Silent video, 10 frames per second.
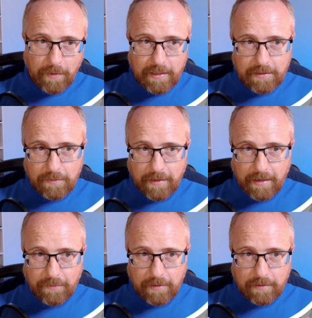did it do
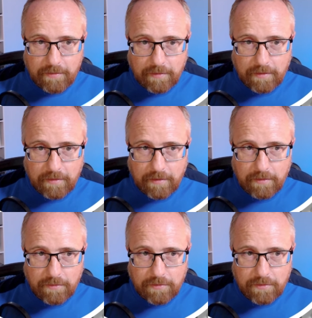that one, not the
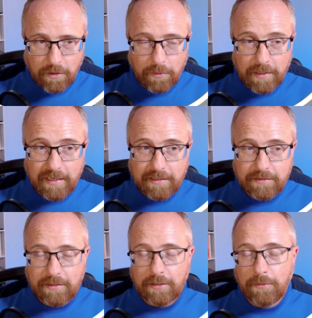others? Oh, I
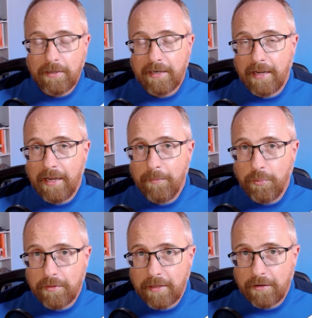guess, you know what? I
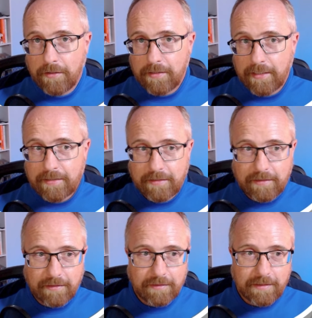put that alt text in
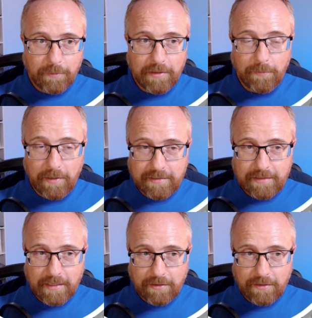there. The one that wasn't that